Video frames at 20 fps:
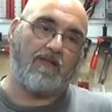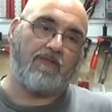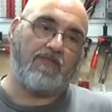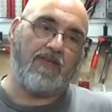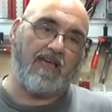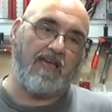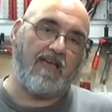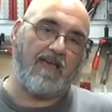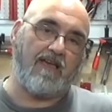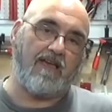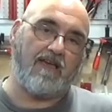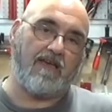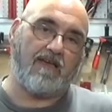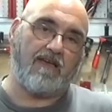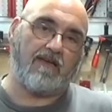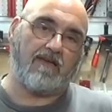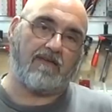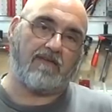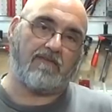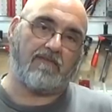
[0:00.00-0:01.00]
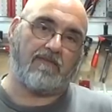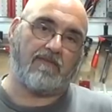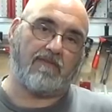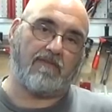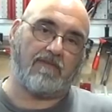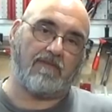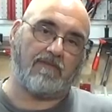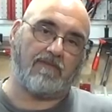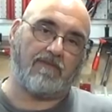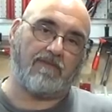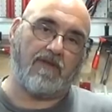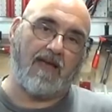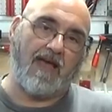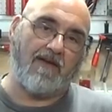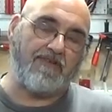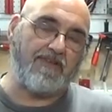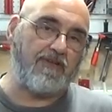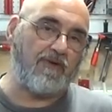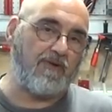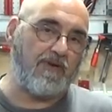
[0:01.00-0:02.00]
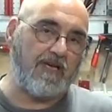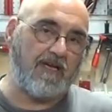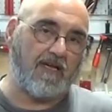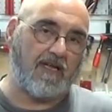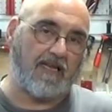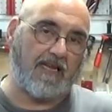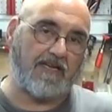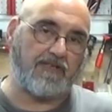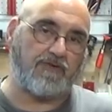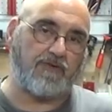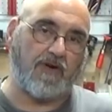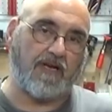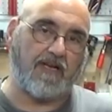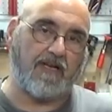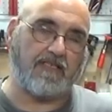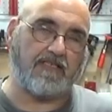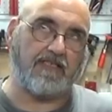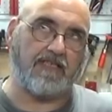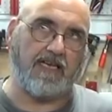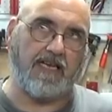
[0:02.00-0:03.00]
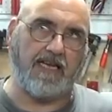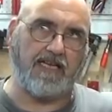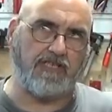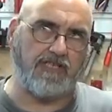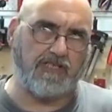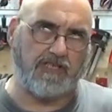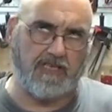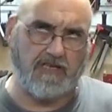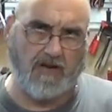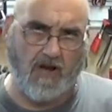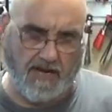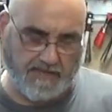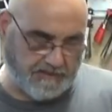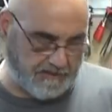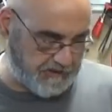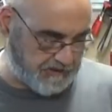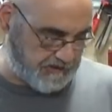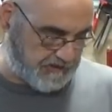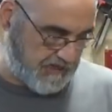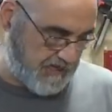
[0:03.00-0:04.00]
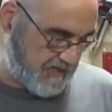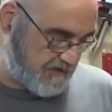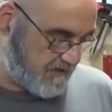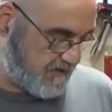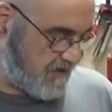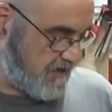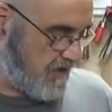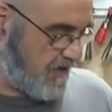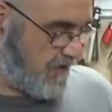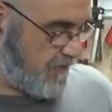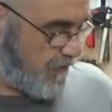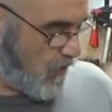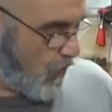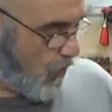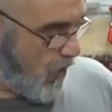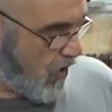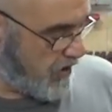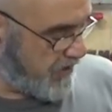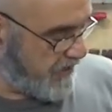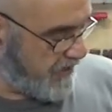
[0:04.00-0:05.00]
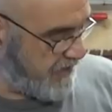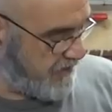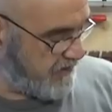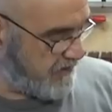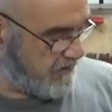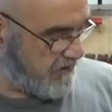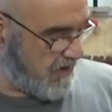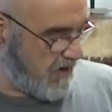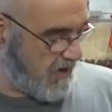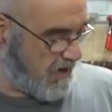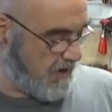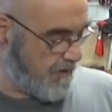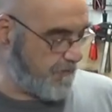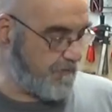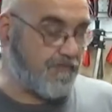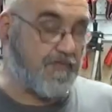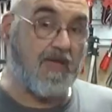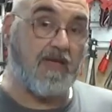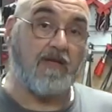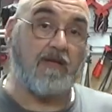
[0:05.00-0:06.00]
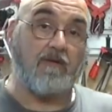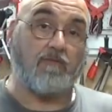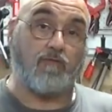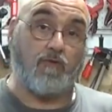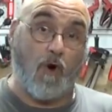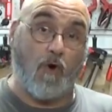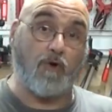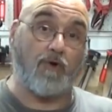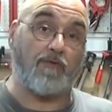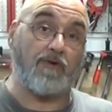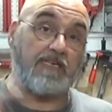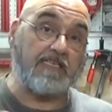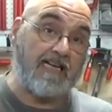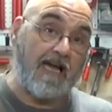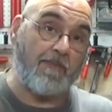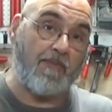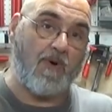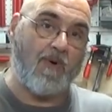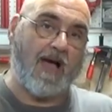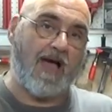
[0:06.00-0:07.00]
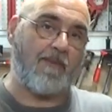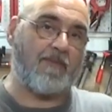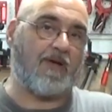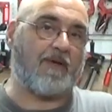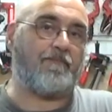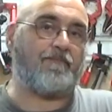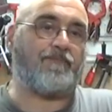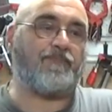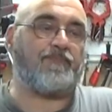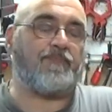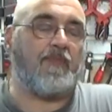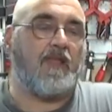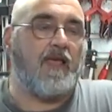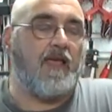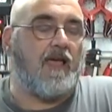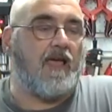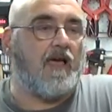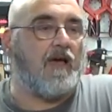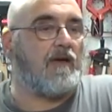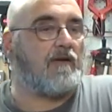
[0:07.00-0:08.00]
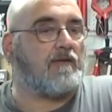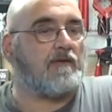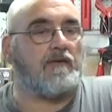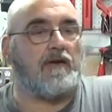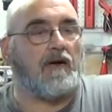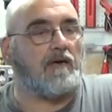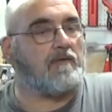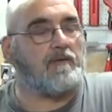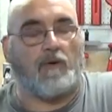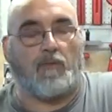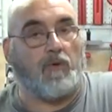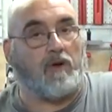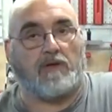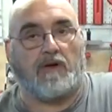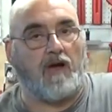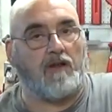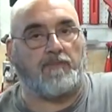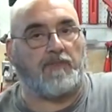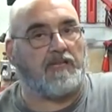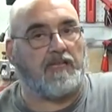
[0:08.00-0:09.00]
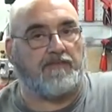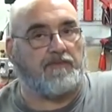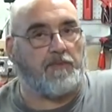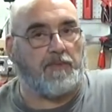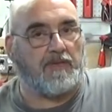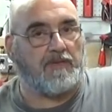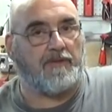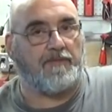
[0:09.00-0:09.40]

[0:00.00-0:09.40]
the heavy duty electric, it's the Inchin 916 Milwaukee um, rotary demo hammer. Oh, unbelievable.